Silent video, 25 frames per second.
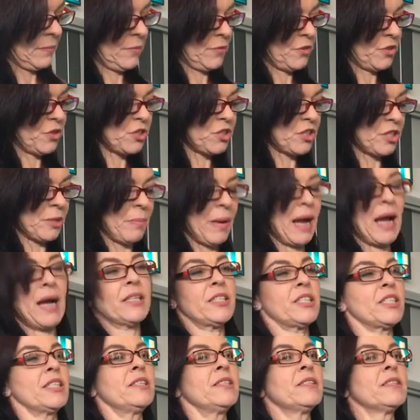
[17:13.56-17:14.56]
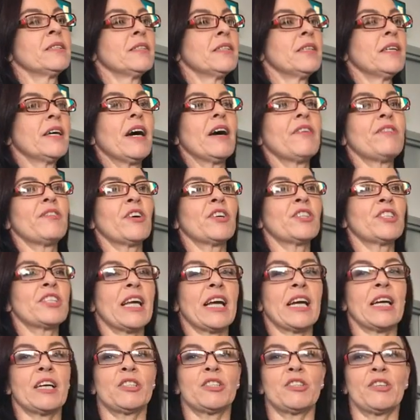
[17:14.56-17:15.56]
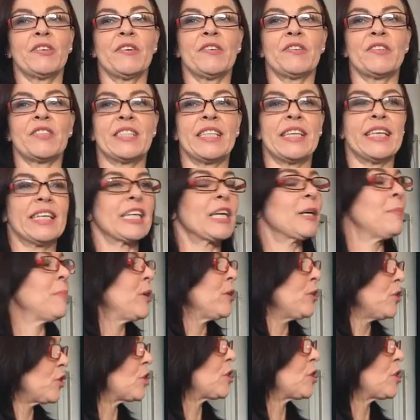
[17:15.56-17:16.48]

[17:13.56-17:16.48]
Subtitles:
Just imagine if our Secretary of State came out and